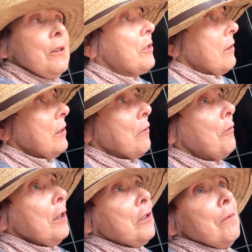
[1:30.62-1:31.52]
because they're in a
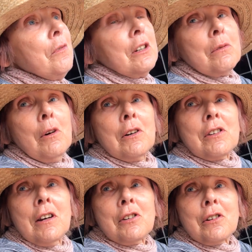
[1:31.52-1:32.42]

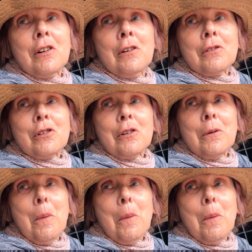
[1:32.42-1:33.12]
victimization culture.